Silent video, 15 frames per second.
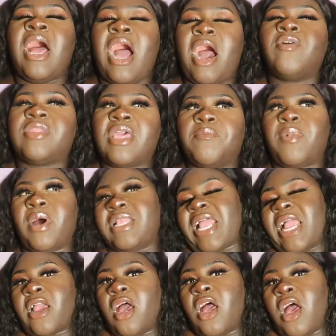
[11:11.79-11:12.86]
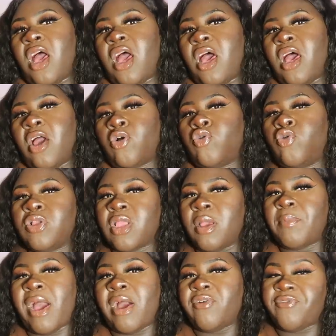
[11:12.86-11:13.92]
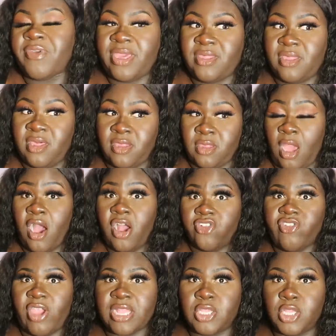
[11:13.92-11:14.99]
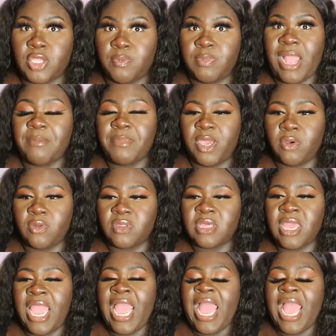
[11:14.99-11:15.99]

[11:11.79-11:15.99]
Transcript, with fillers: I'll say, but like a, a good amount of races are attracted to black males.